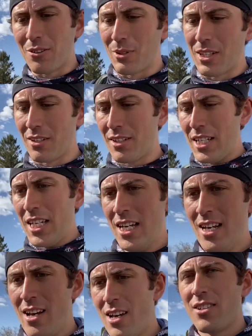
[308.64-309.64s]
3:30,
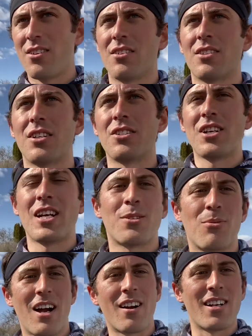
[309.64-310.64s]
so there's a good chance
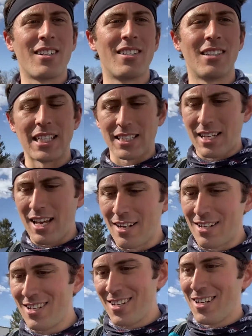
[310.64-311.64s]
we're out here till like 10.
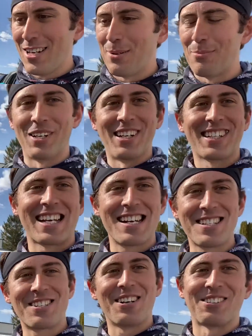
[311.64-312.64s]
but kind
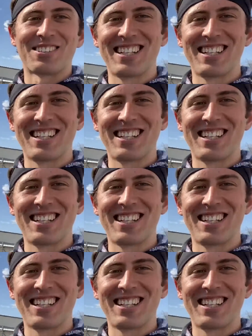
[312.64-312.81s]
of stoked.